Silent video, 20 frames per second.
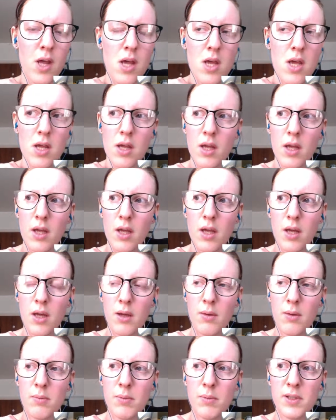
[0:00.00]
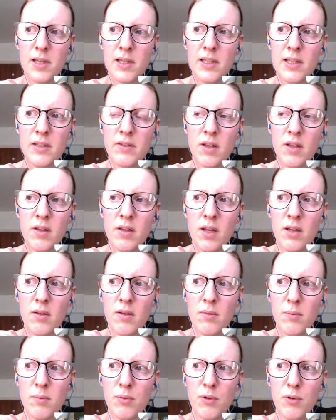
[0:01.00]
But at least they did
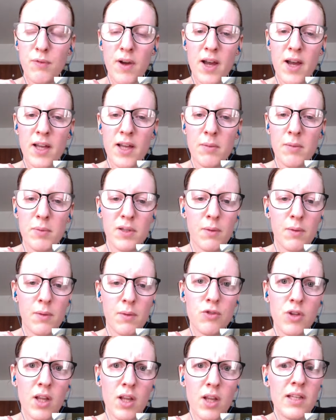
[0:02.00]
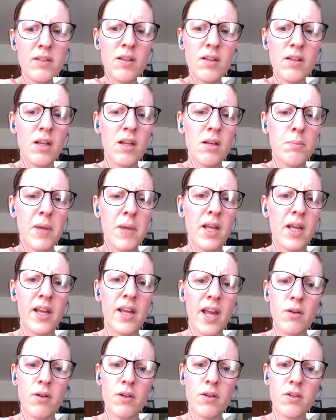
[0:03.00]
provide. But at least they didn't make a
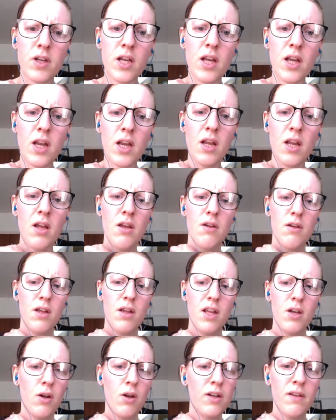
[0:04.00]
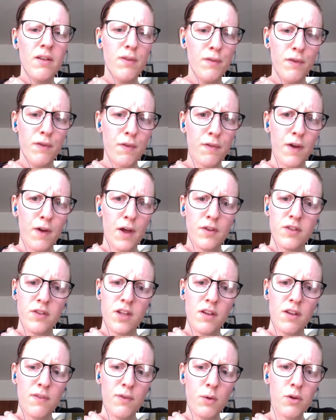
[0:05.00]
guarantee, not even for first year
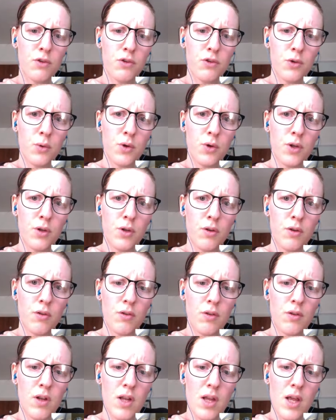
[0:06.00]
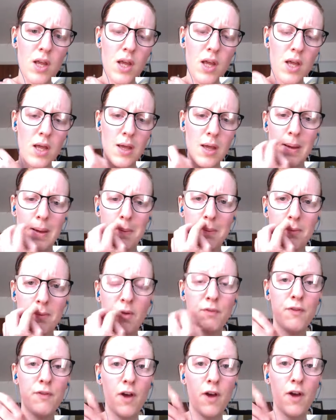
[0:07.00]
foreign students.
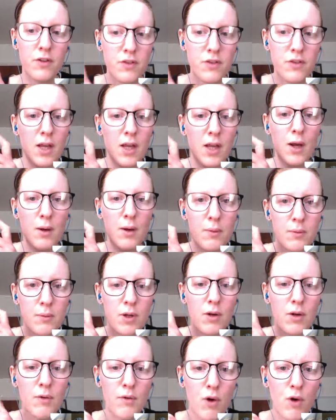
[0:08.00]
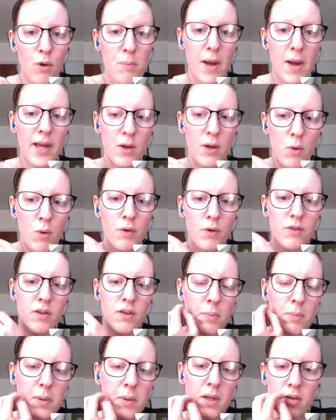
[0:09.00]
First year, on my course as a
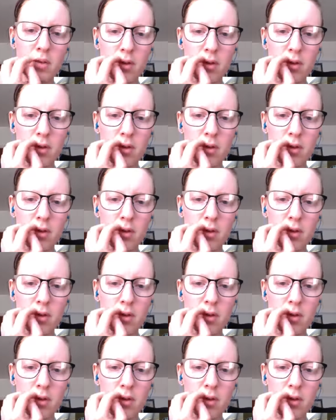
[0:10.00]
PhD student.